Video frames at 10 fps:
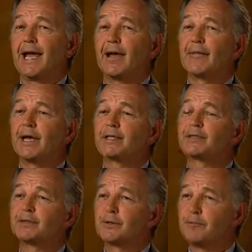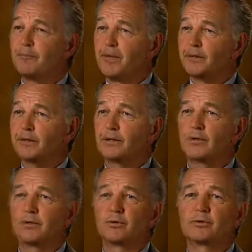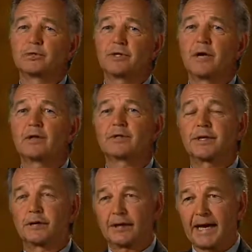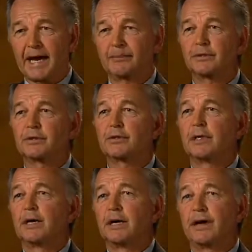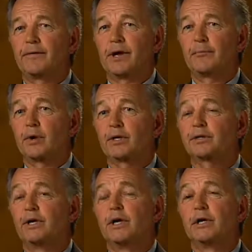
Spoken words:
and then submit those cells that are captured on that brush